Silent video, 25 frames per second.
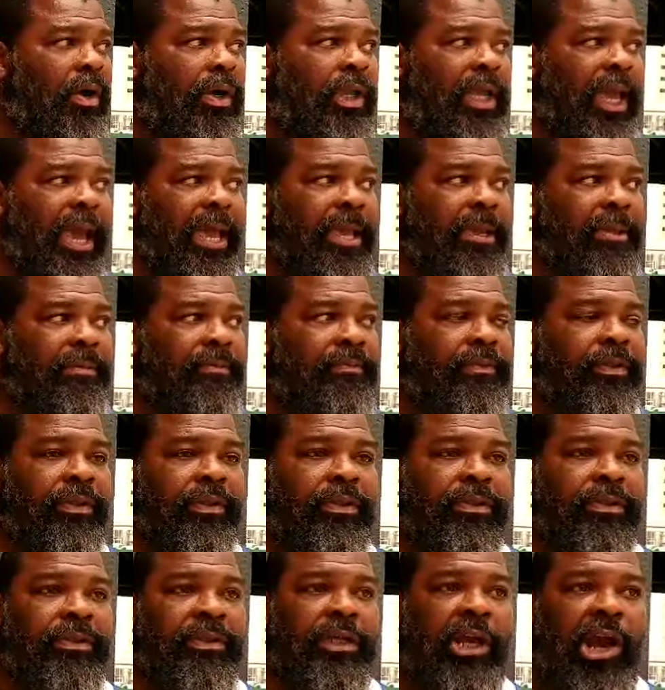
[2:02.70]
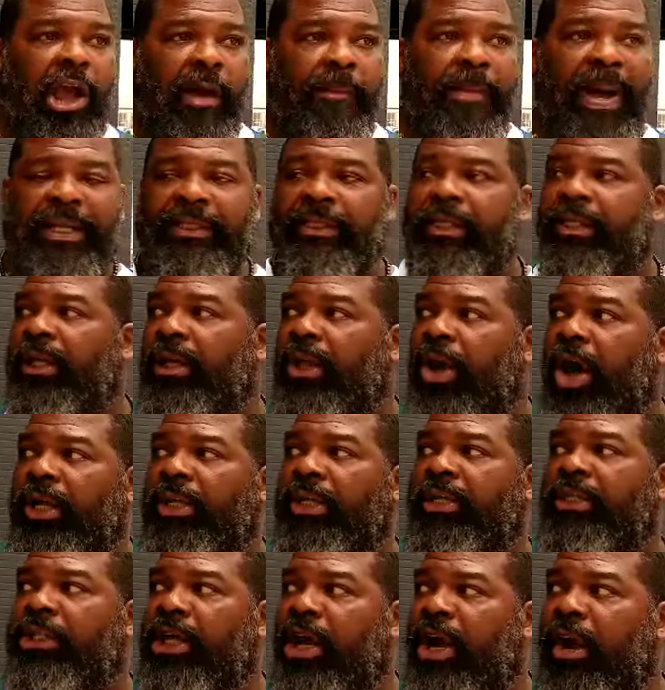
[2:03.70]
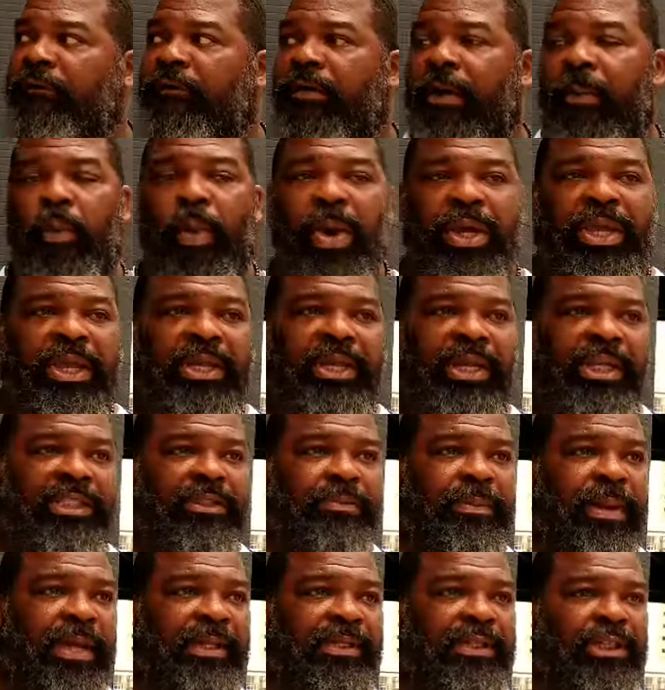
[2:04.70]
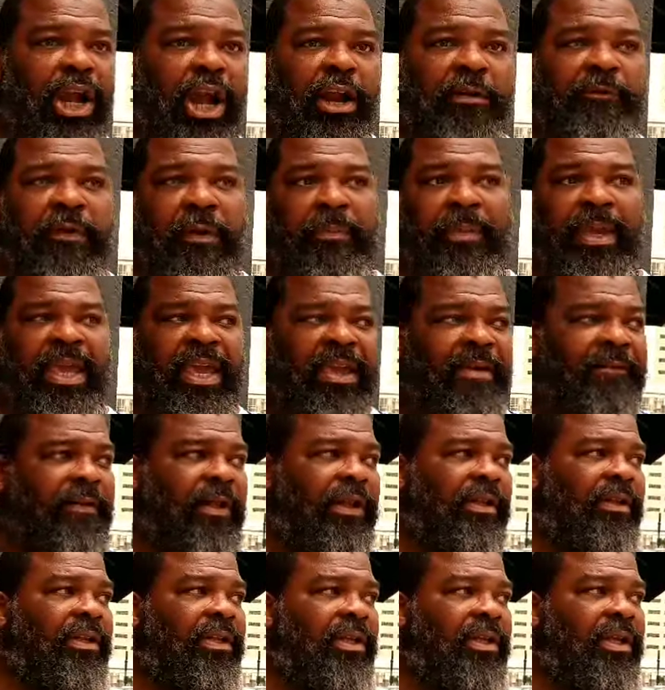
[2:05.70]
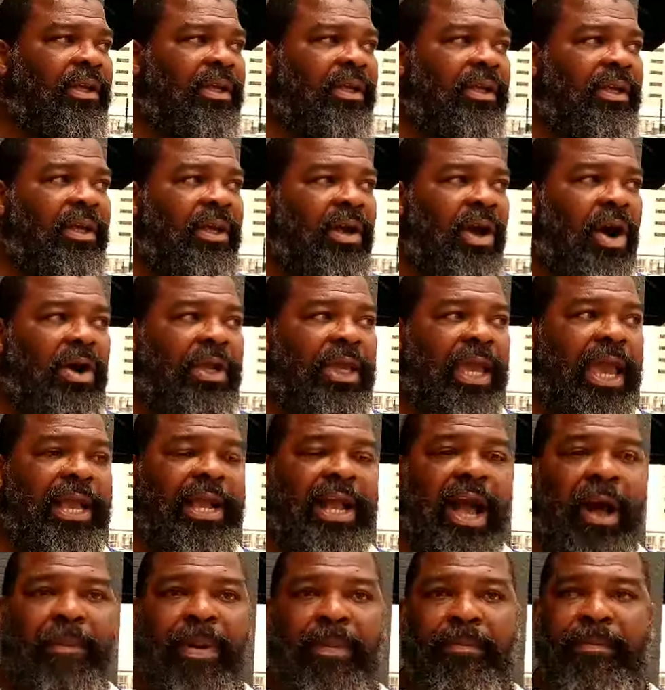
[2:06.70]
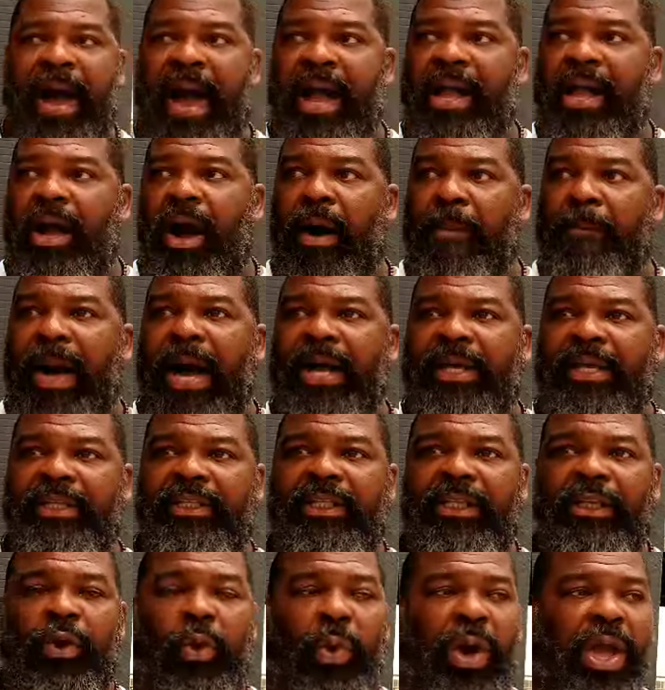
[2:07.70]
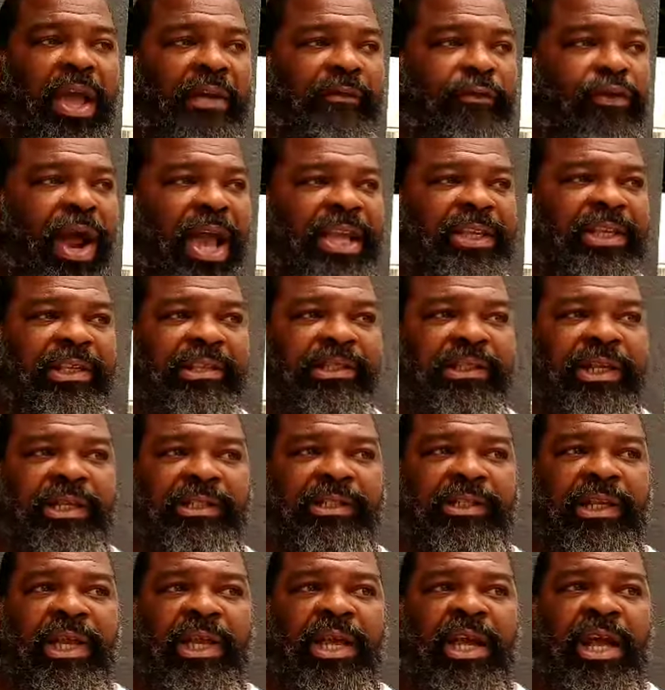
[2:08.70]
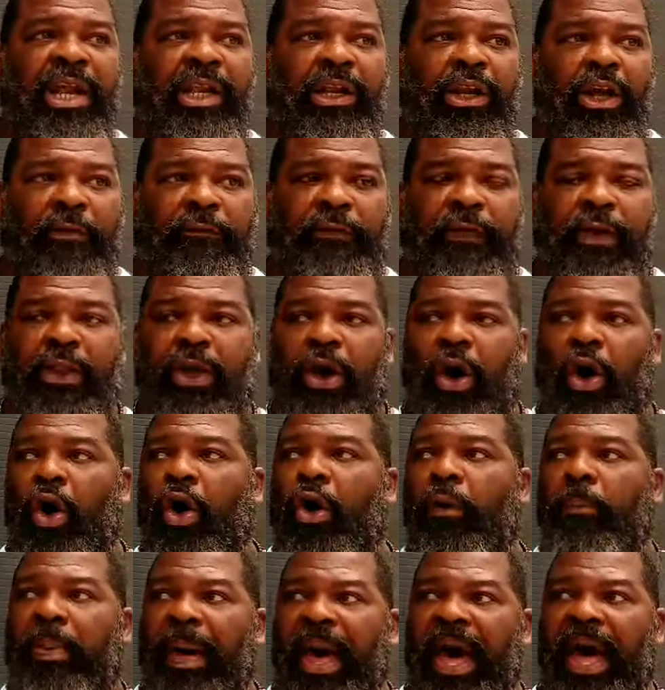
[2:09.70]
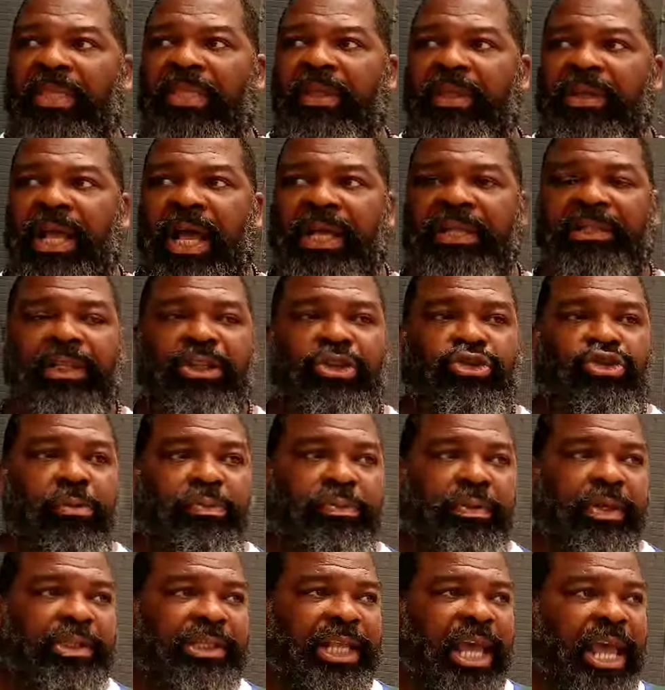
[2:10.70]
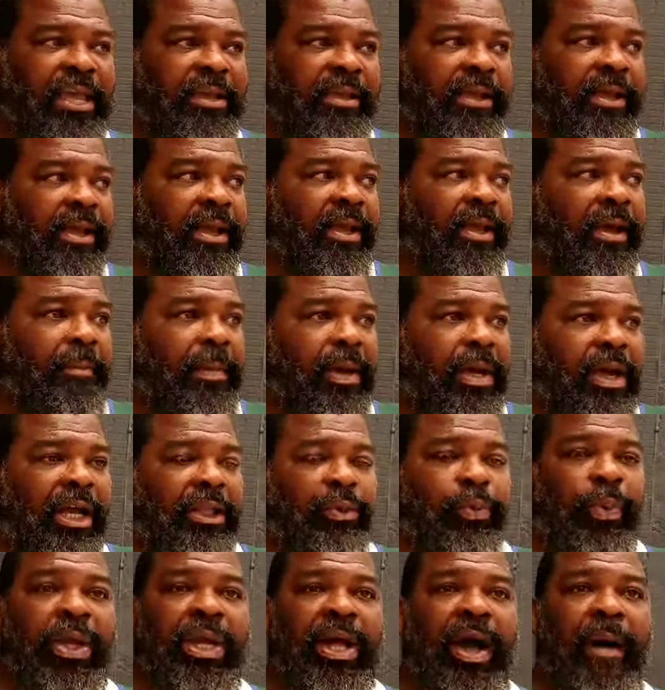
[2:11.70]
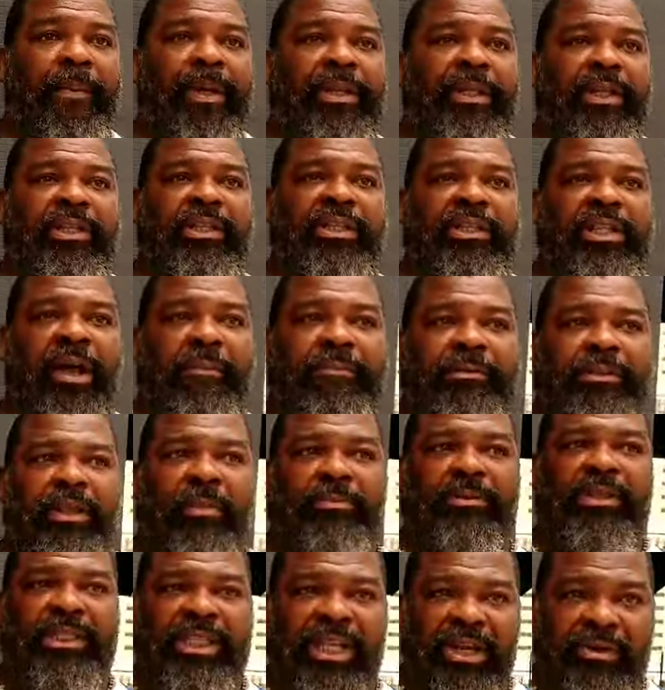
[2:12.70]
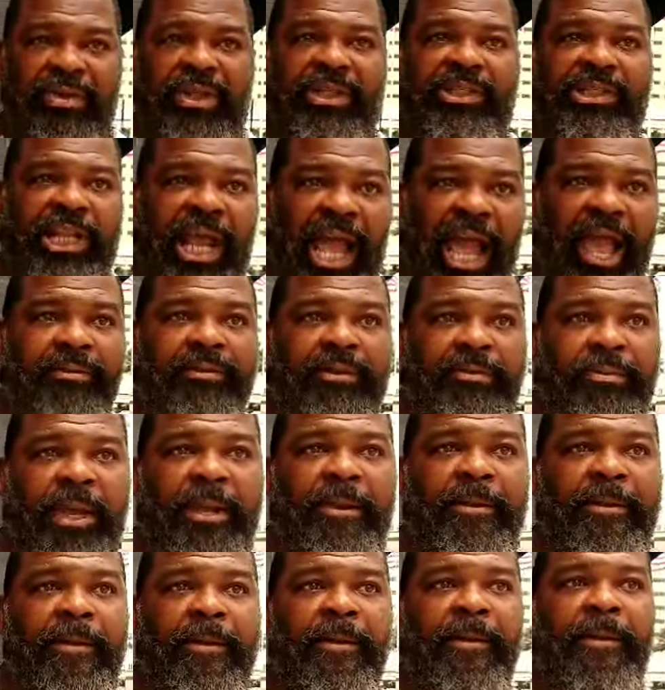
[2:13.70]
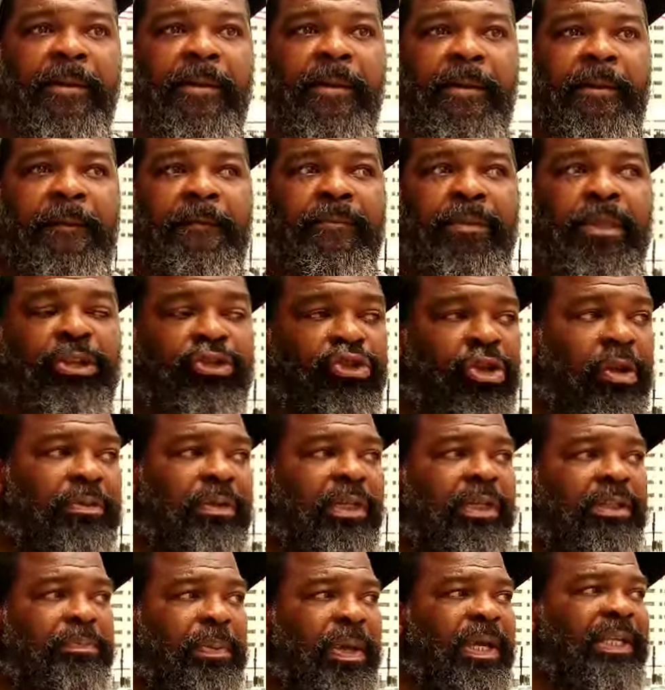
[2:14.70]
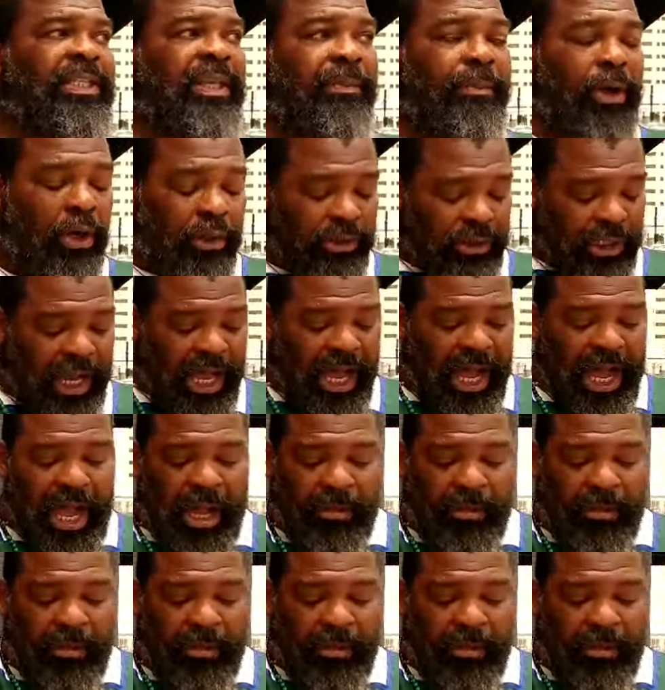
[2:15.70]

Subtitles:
okay? Turn back to the Lord and turn from wickedness, man. Turn from evil. Okay, come back into the way of righteousness. Look for the old path, as the Scripture say, because we come into some serious times, man. The Scripture speaks about